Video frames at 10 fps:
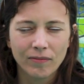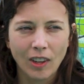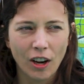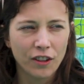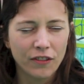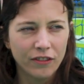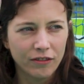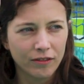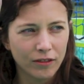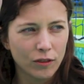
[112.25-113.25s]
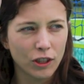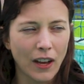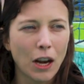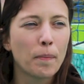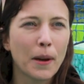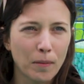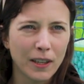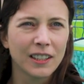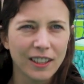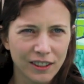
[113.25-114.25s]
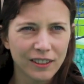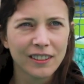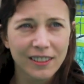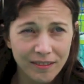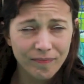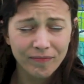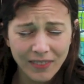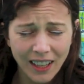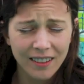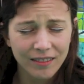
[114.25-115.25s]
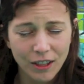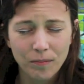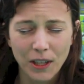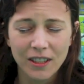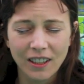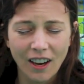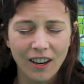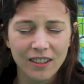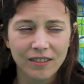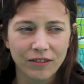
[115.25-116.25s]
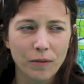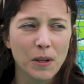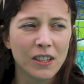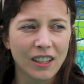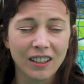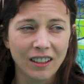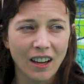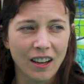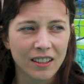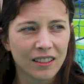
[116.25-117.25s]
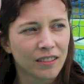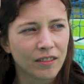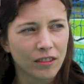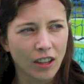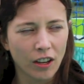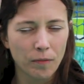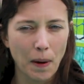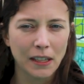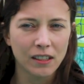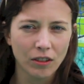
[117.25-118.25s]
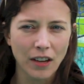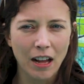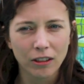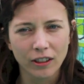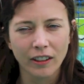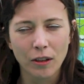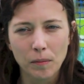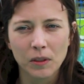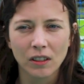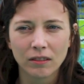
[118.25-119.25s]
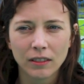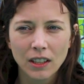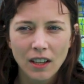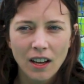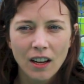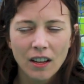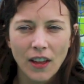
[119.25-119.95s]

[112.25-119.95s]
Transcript: kind of developing my skills in computer code for music, and kind of based on algorithms. And